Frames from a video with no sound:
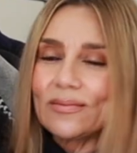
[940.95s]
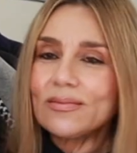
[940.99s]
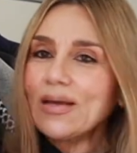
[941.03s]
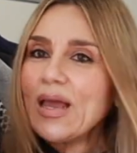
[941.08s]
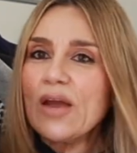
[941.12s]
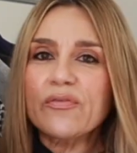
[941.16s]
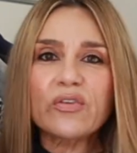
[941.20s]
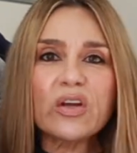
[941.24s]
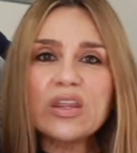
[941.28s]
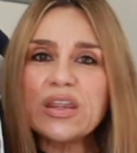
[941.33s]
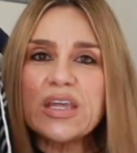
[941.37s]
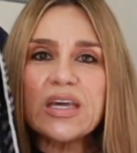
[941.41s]

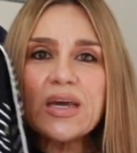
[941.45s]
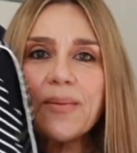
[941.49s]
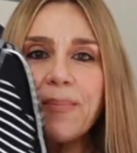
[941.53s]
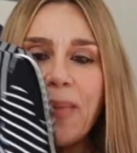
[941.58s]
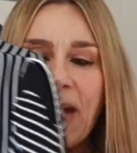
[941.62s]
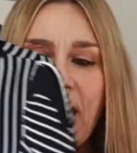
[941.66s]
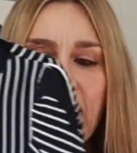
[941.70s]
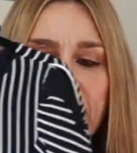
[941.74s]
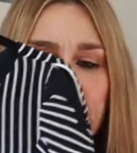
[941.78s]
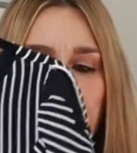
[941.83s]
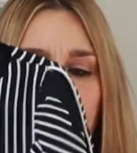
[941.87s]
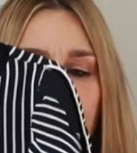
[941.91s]
Everything
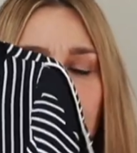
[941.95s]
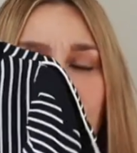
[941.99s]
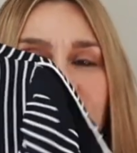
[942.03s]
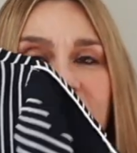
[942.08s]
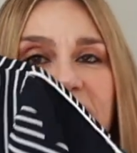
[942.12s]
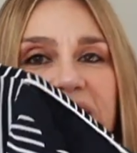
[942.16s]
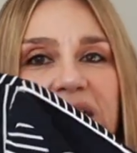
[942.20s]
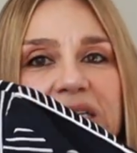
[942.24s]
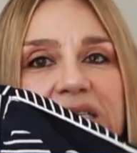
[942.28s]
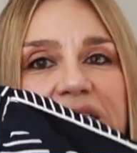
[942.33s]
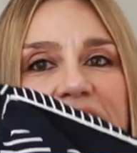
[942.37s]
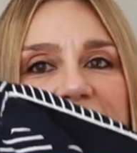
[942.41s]
about it. Look
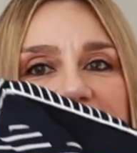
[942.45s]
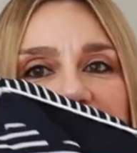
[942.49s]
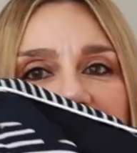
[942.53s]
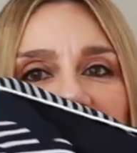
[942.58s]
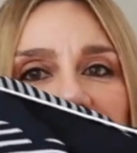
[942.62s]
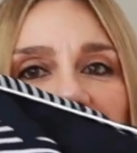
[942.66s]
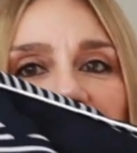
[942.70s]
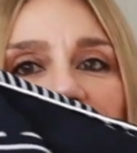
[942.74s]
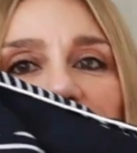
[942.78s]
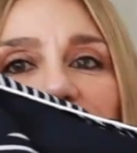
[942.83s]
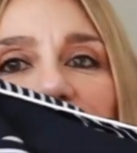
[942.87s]
at this sleeve.